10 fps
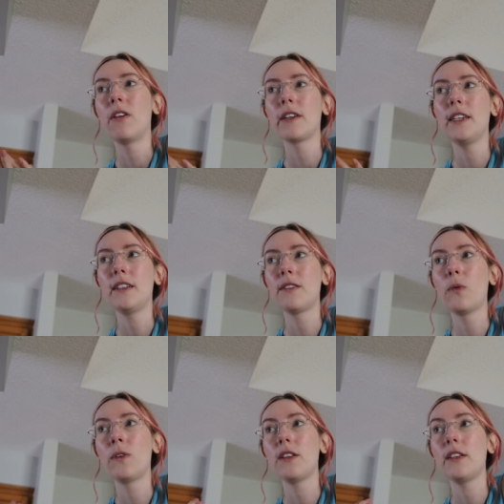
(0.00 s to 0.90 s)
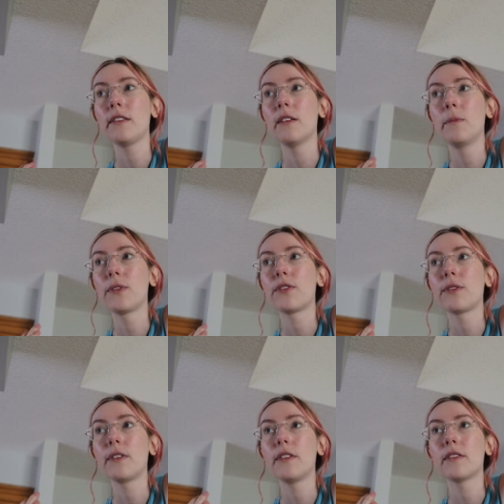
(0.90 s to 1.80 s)
walking into one of these lumber
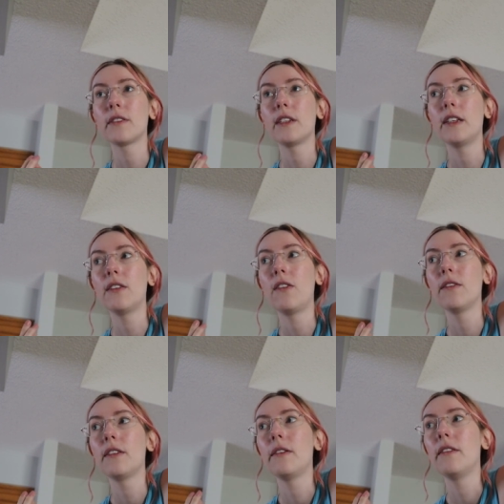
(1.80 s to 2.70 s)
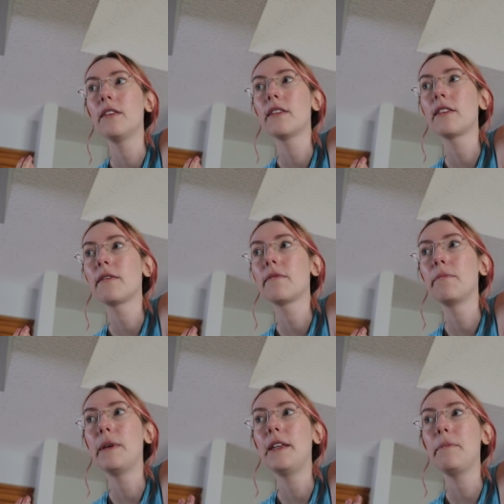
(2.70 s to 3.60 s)
stores and all the
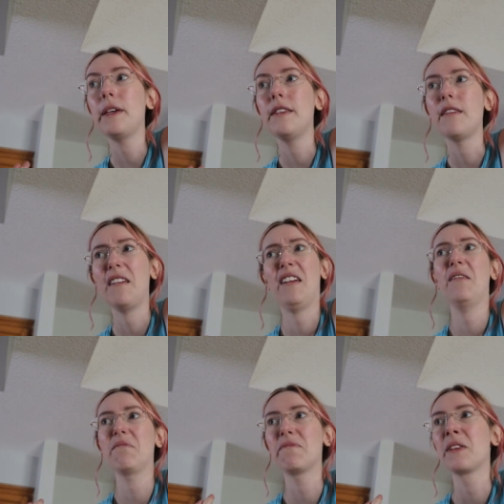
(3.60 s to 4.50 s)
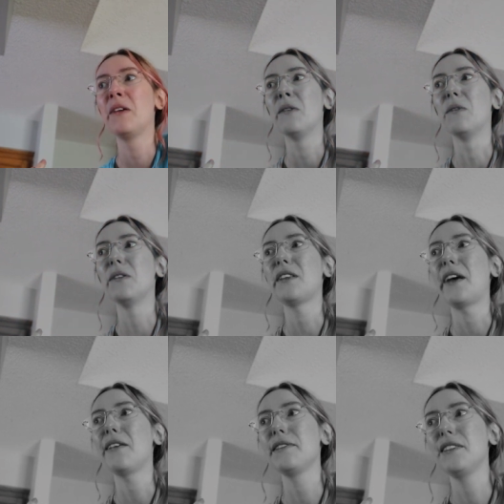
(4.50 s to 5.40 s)
men being there like, what the
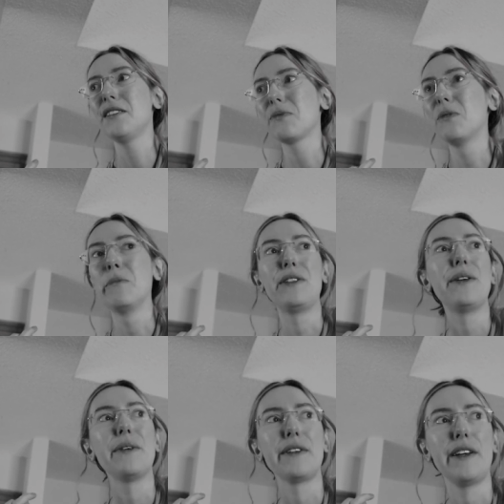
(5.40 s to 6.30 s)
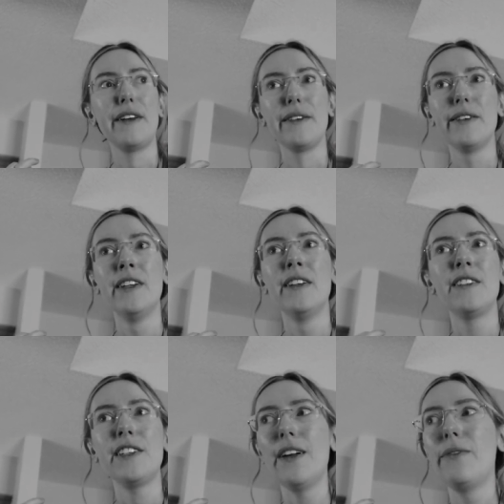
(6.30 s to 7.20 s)
hell's this woman doing here?
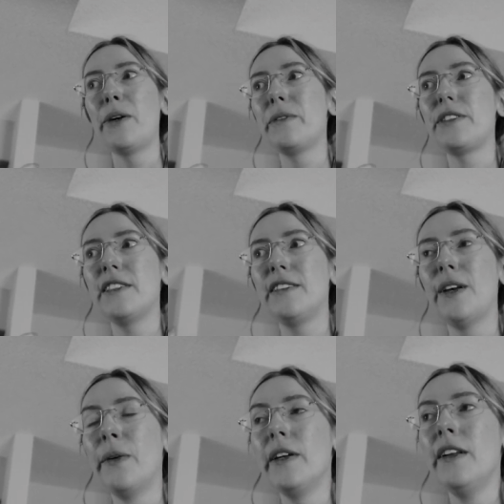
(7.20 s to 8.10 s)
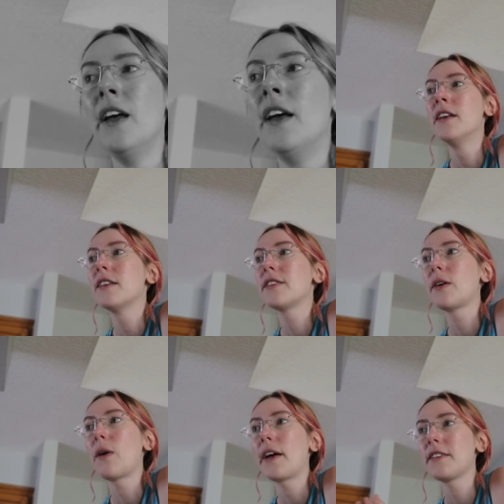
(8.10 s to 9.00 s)
She don't know what she's doing.
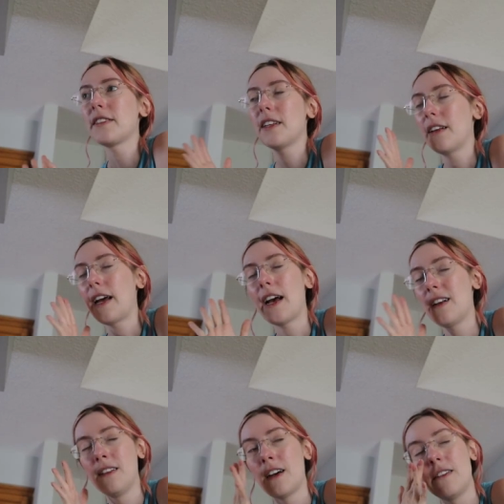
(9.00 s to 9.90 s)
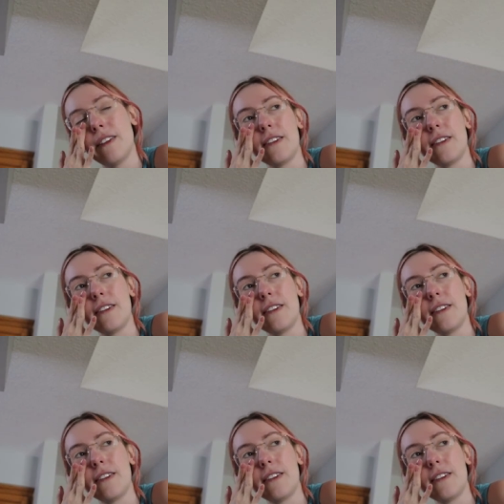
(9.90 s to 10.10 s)
So I just, I had a lot of